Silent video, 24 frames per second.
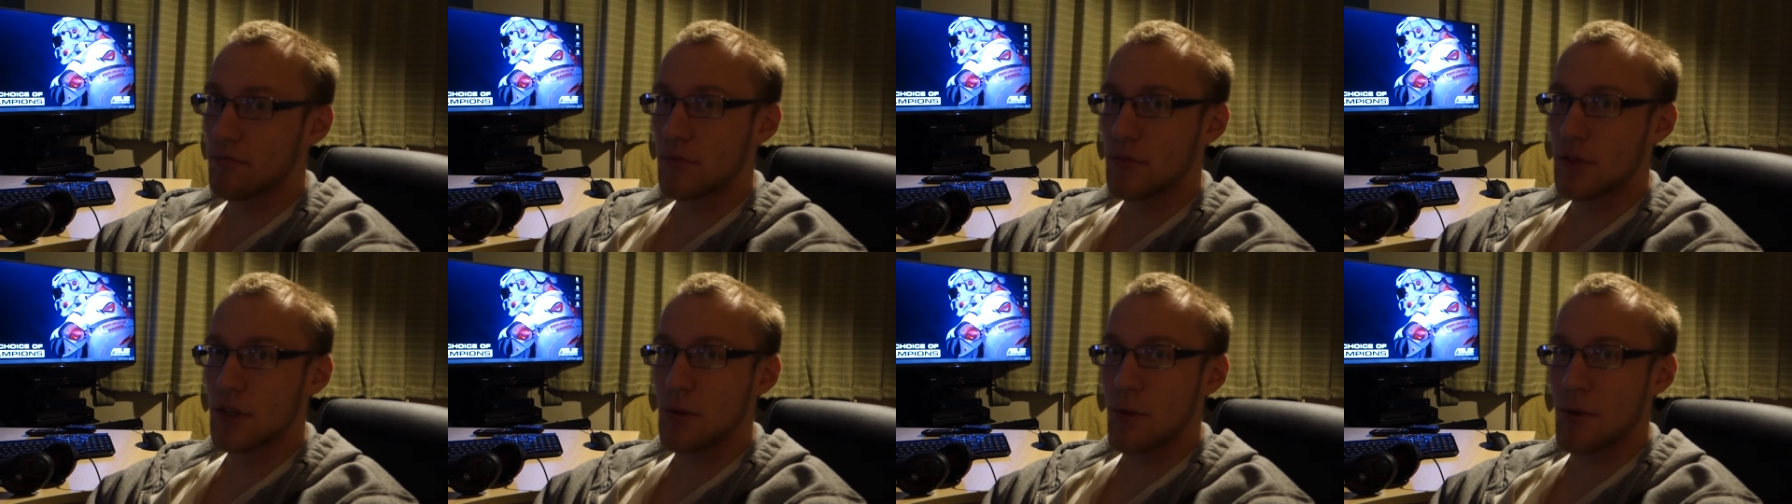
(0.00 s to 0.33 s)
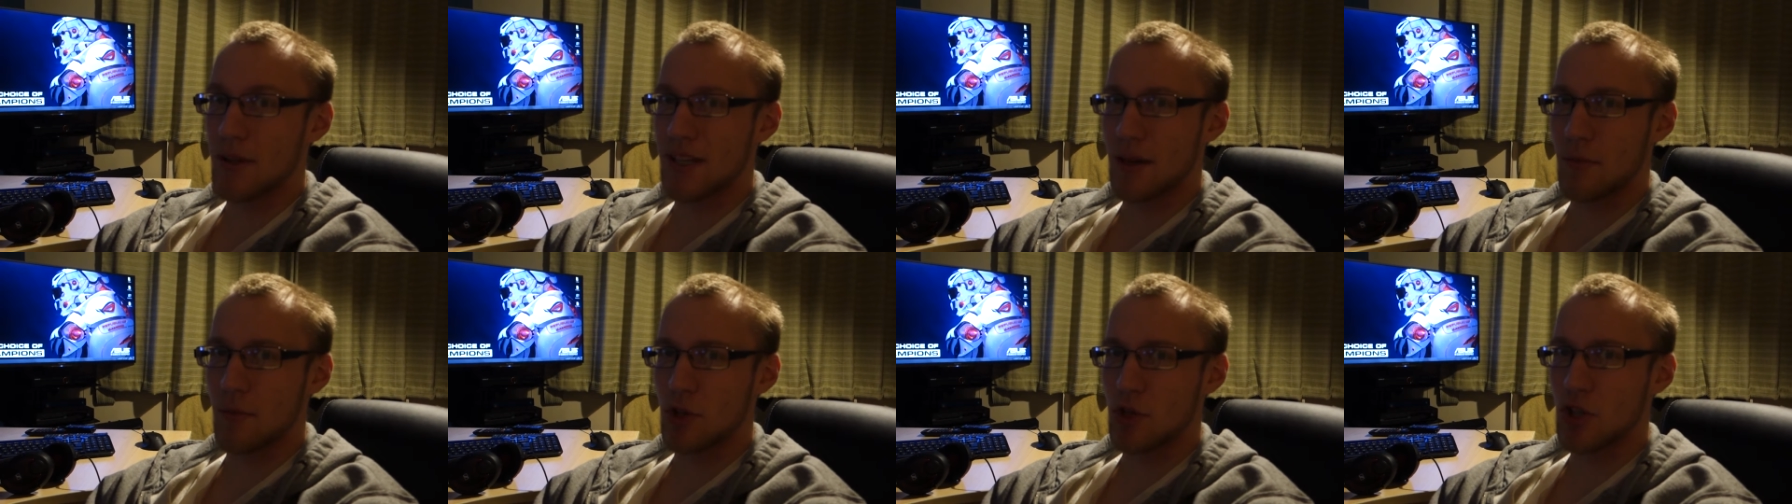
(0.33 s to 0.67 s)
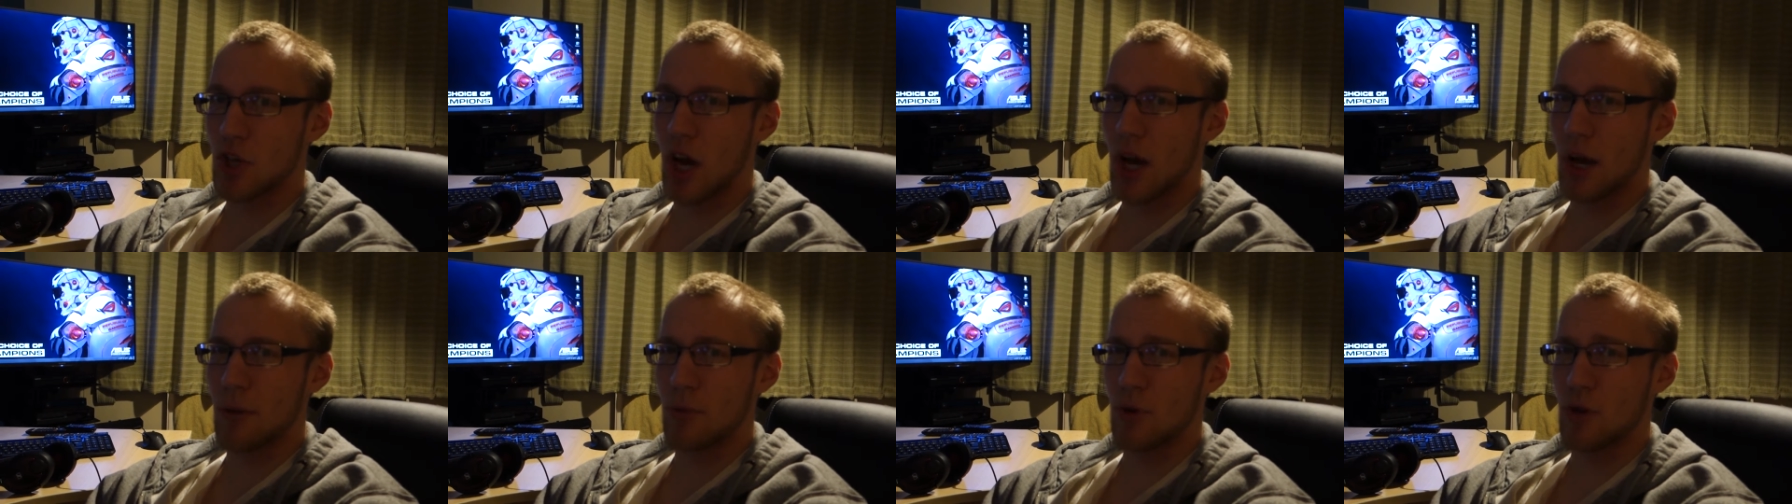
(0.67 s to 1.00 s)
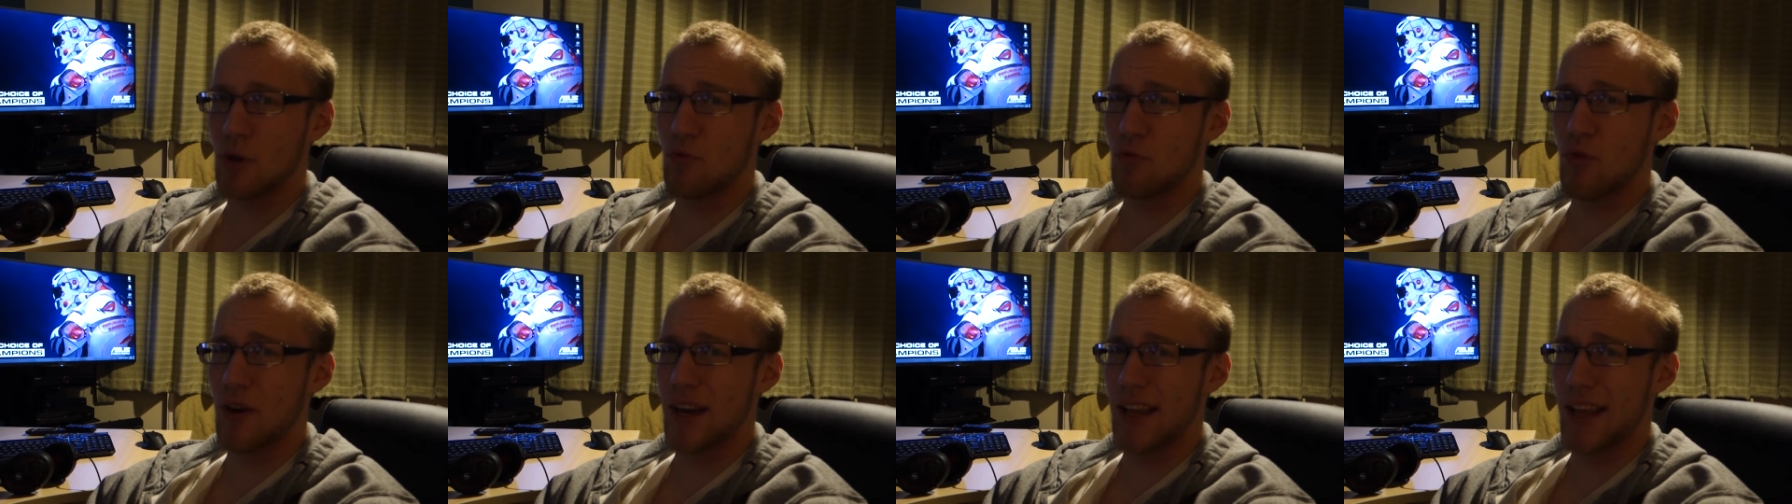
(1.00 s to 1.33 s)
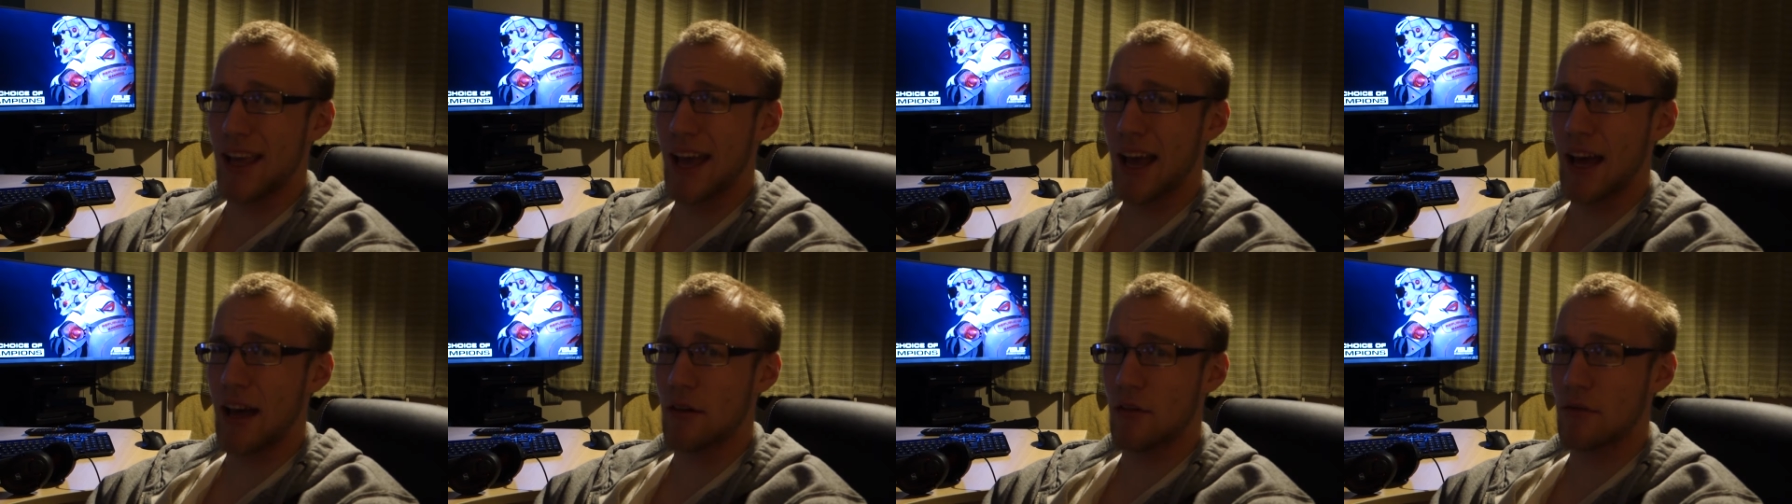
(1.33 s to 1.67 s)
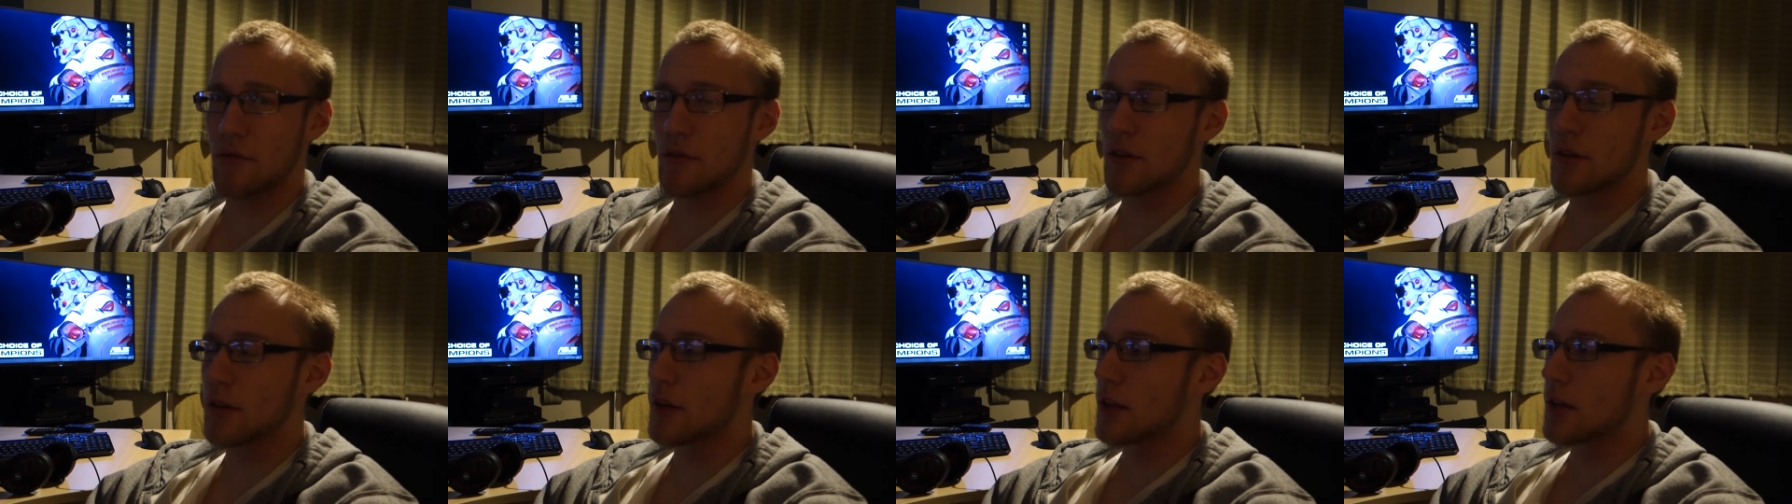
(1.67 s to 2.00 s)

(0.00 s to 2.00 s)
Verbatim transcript: depends how much time you really have.